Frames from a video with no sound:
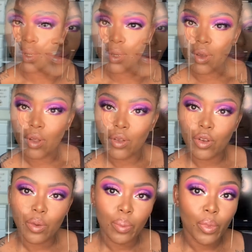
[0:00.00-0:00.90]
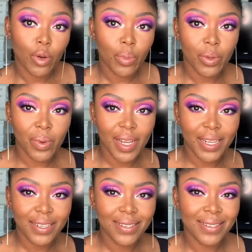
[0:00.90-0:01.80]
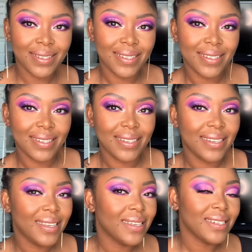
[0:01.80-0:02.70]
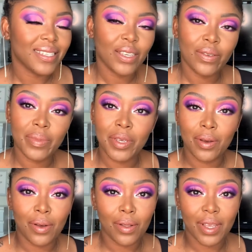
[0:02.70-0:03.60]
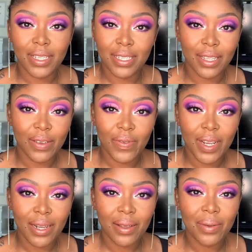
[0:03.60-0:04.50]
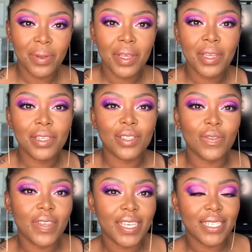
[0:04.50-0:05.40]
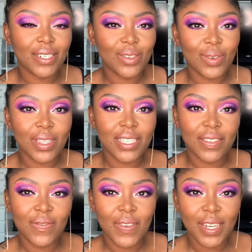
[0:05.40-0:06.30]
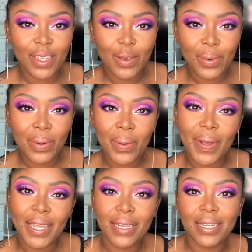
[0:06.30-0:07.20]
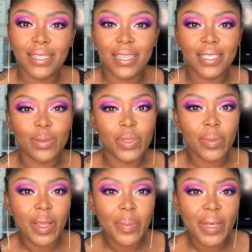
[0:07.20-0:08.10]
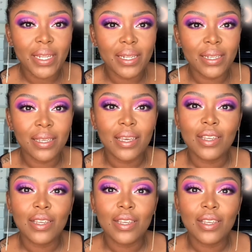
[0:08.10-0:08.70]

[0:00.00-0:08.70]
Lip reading: Call her Purple Rain. Just giving me all kinds of life right now. So if you guys enjoyed this video, go ahead and hit that subscribe button.